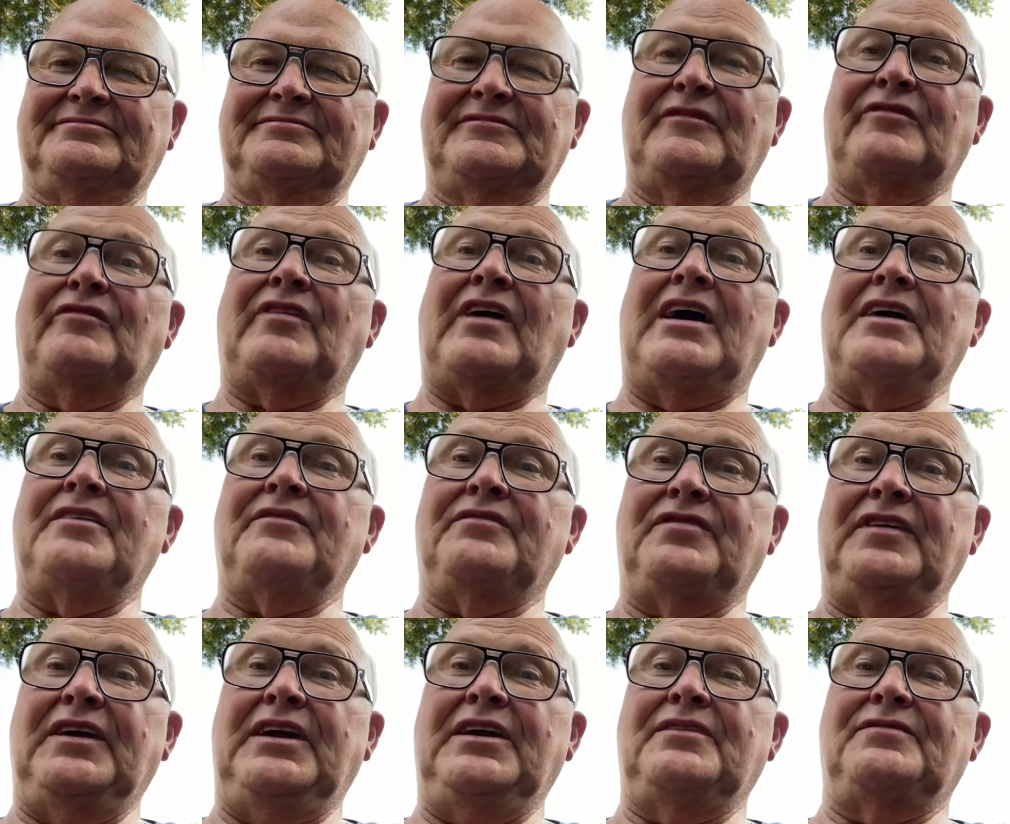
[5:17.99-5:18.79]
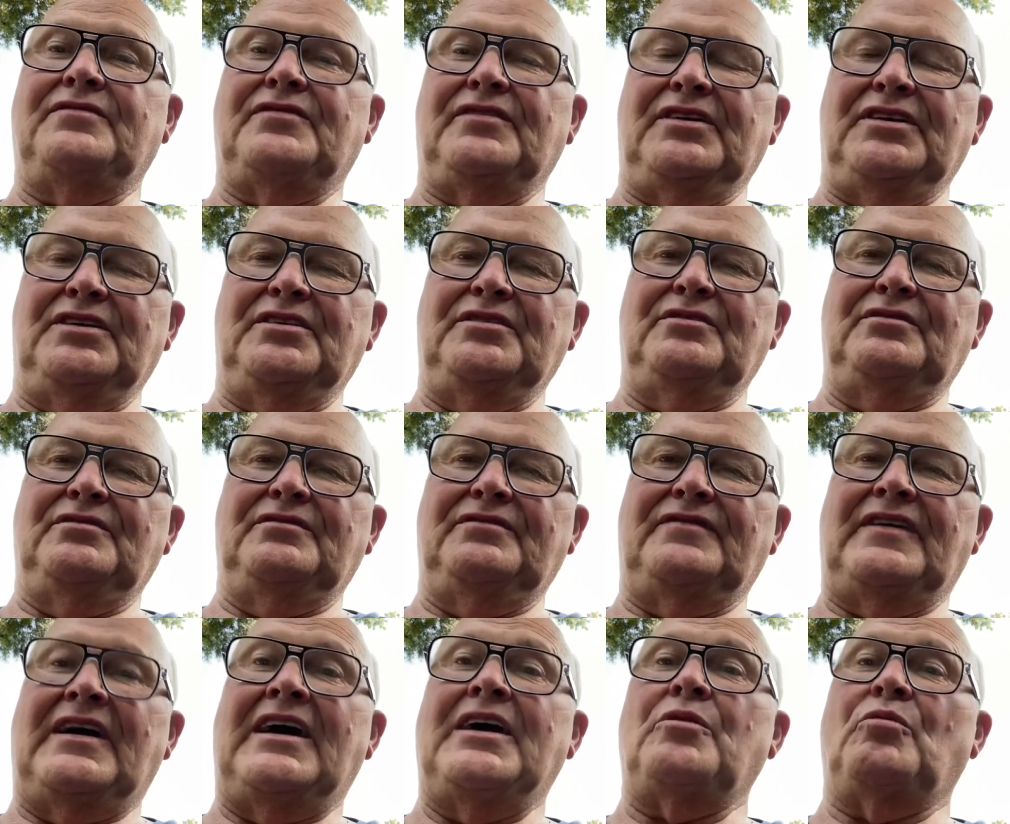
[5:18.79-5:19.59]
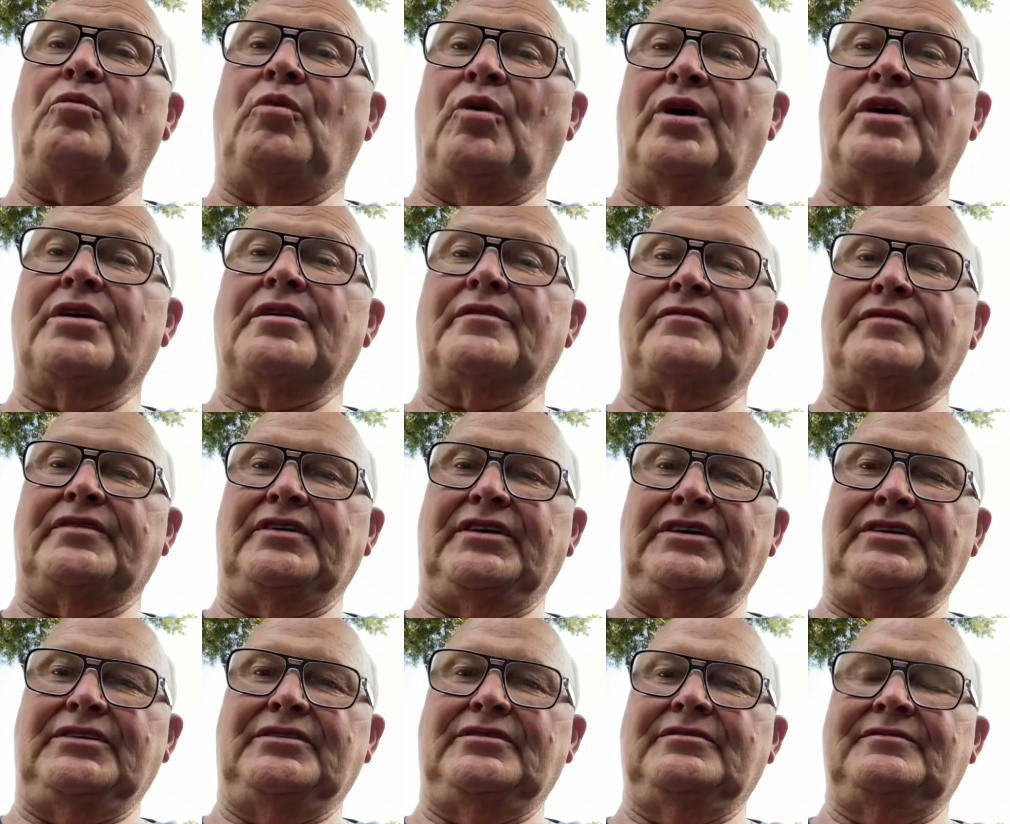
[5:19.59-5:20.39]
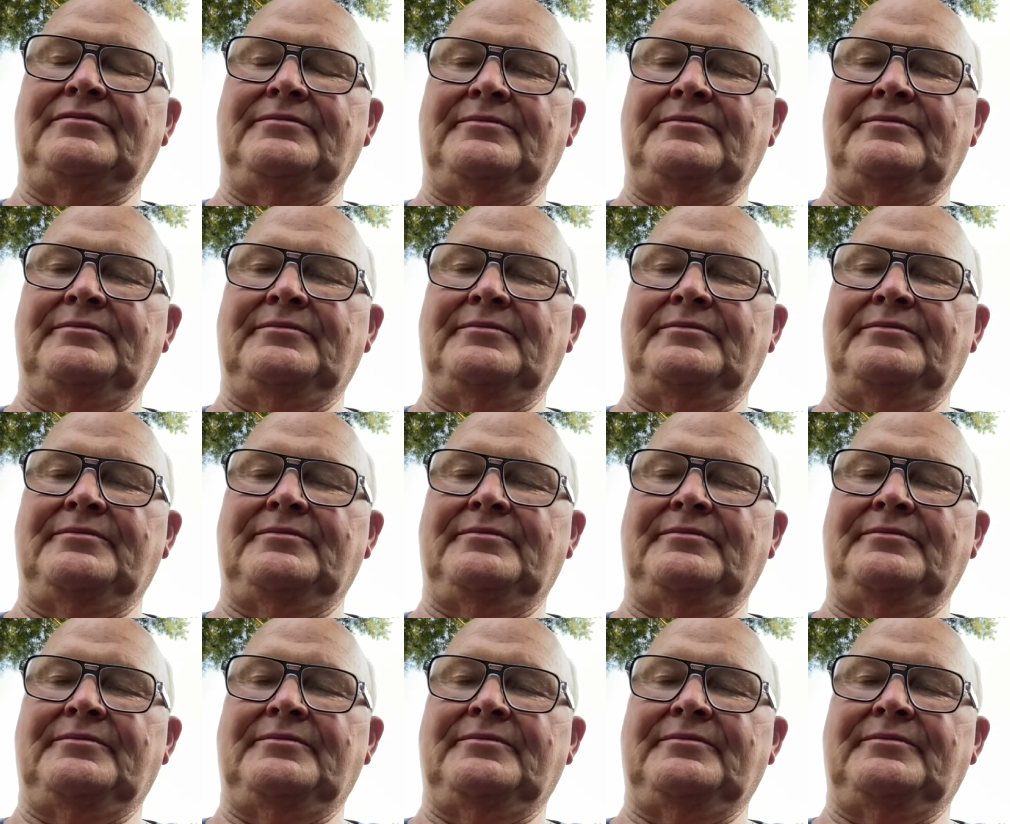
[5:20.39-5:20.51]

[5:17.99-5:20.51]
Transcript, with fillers: find feed for you, find water for you,